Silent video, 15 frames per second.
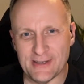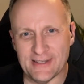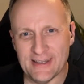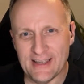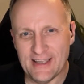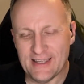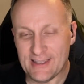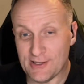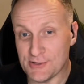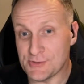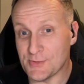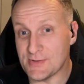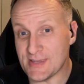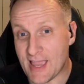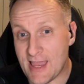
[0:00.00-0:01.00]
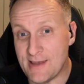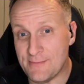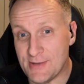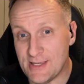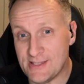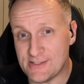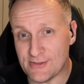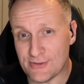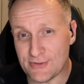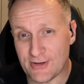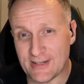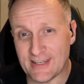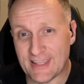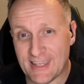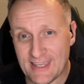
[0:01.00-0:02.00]
And he also has enemies that are
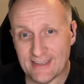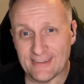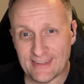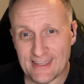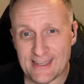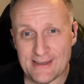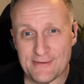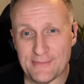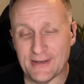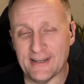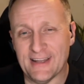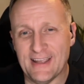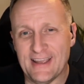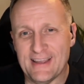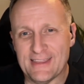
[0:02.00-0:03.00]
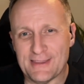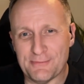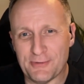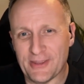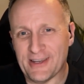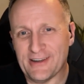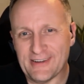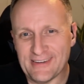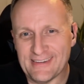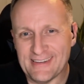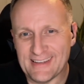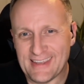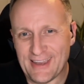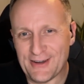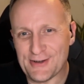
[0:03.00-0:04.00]
trying to kill him. And the player
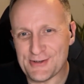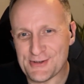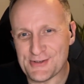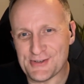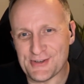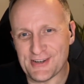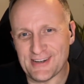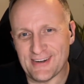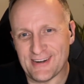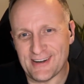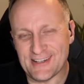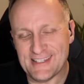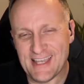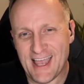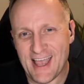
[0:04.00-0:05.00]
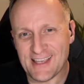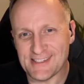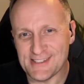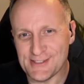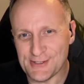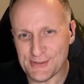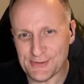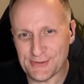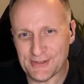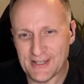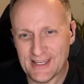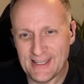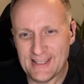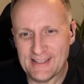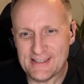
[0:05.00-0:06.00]
characters are tasked to
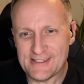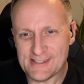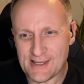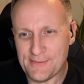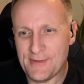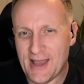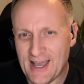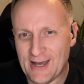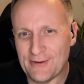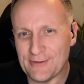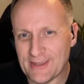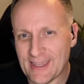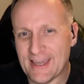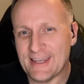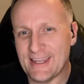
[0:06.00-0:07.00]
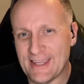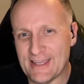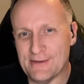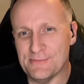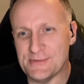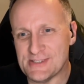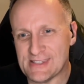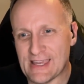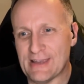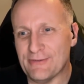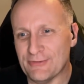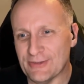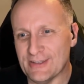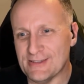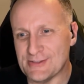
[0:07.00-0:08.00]
somehow get him
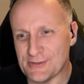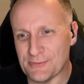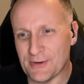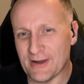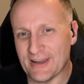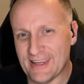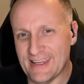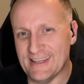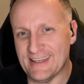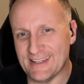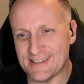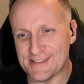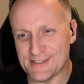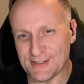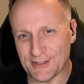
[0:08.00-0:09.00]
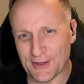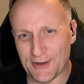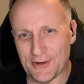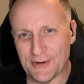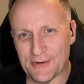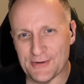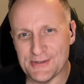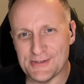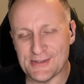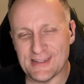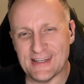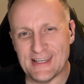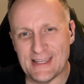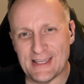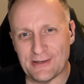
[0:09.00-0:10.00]
safely to where he needs to go so
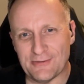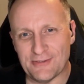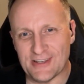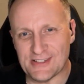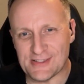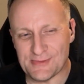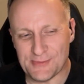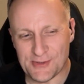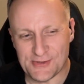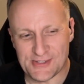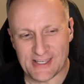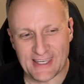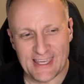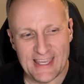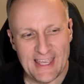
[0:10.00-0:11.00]
that he can face the music.